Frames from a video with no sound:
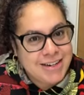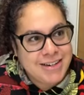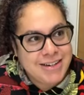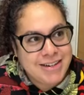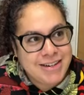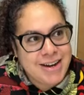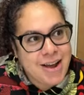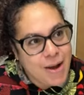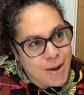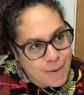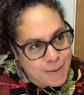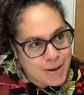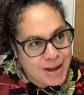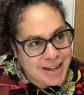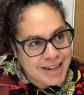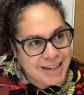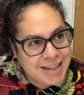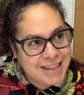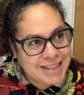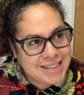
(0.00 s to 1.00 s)
no,
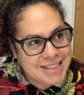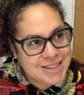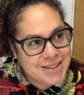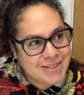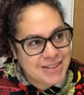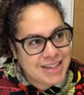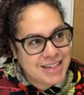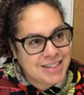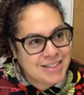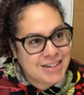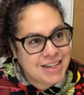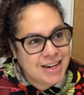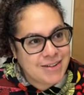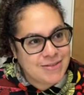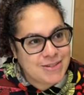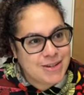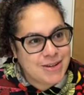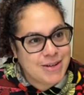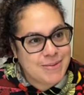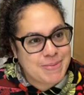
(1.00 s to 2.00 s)
honey, it's so that you can have
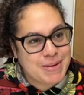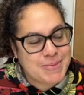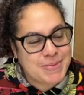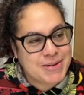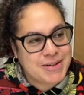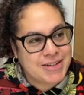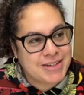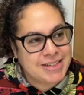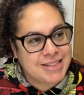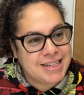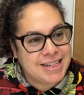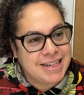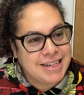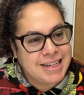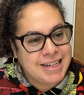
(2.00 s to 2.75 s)
toilet paper because